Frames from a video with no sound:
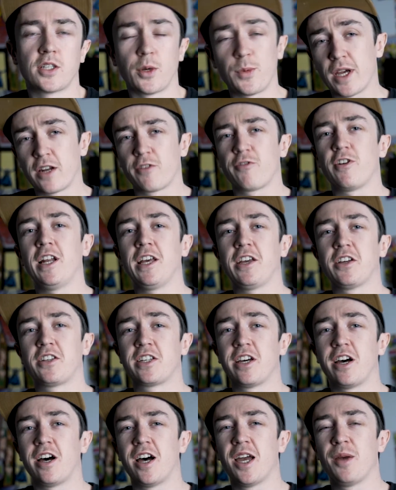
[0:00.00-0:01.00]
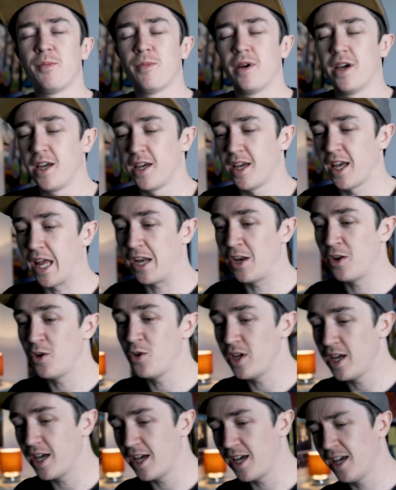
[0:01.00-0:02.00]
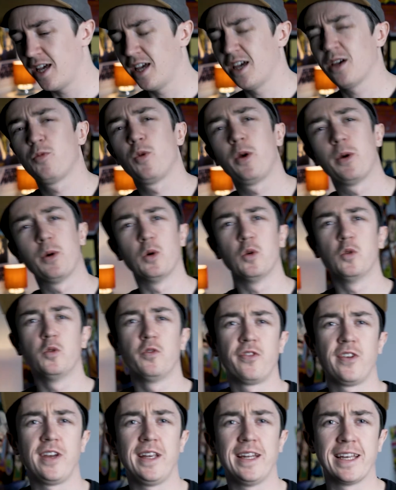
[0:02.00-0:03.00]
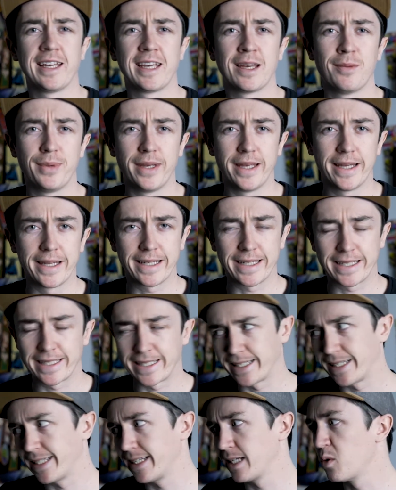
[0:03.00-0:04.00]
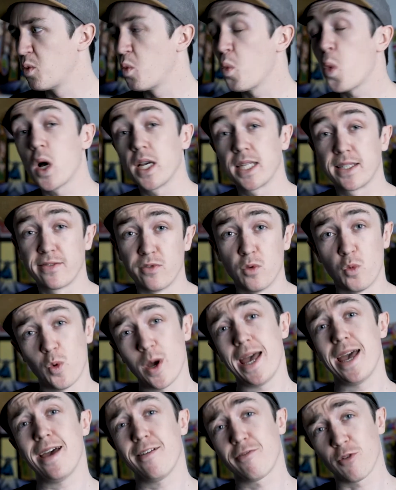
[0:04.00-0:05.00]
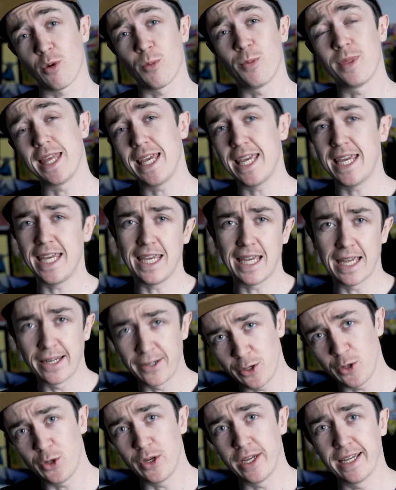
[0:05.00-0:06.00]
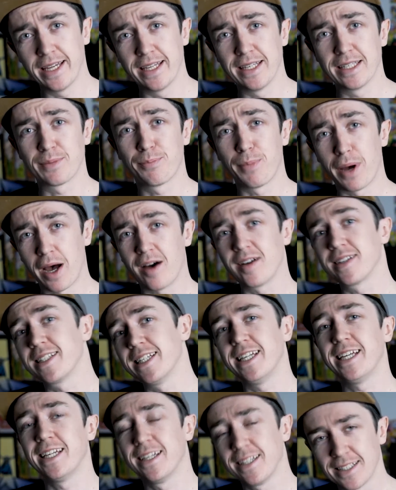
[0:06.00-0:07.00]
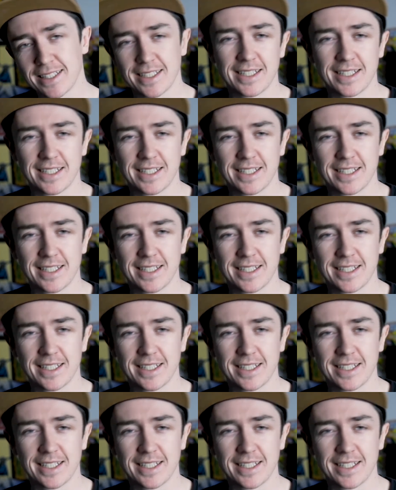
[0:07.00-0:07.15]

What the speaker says: So we had a really good time, a new year. We were all feeling a bit worse for wear from the New Year's party.